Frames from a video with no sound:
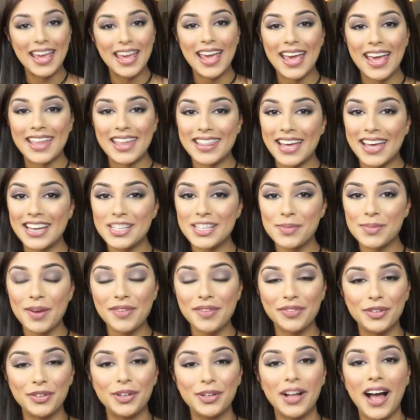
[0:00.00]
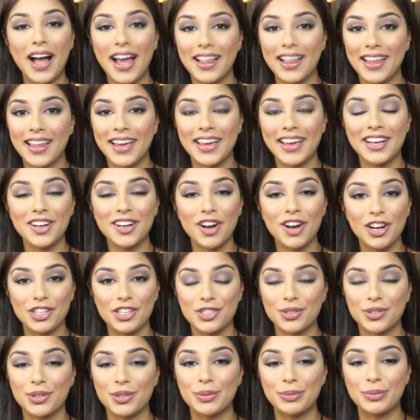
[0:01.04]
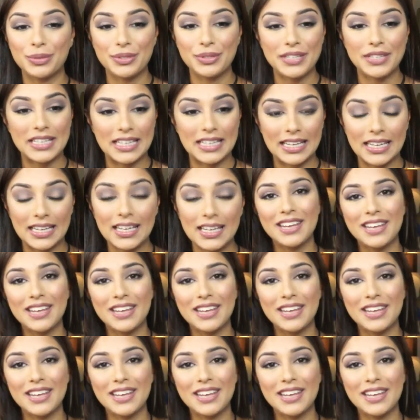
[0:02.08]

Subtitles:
And that is my full highlight and contour routine.